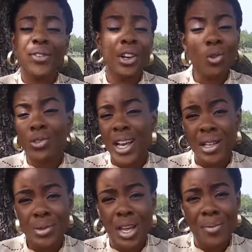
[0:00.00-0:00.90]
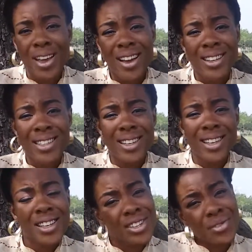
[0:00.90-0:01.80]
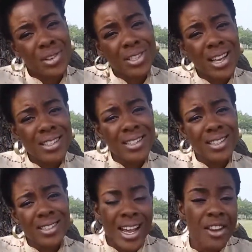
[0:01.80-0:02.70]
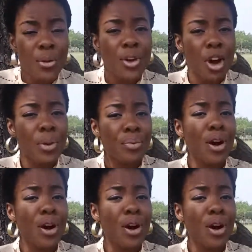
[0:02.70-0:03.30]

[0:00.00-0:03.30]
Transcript: severed all ties with them, because in the real sense, then you become a